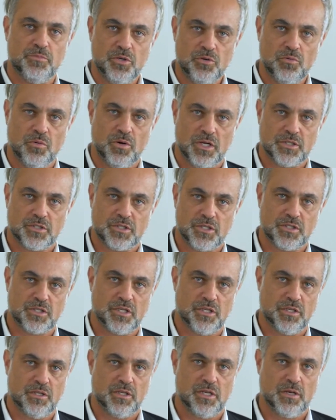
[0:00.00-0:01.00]
nuances
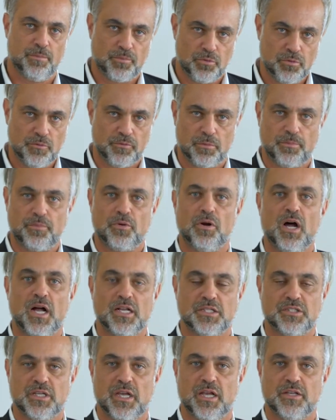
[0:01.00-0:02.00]
in the approval
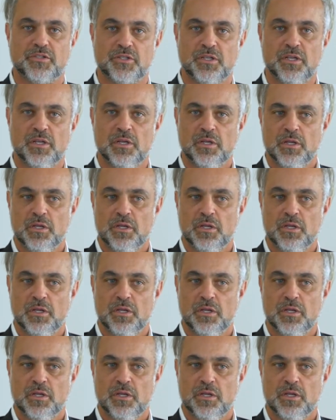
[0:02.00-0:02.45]
process.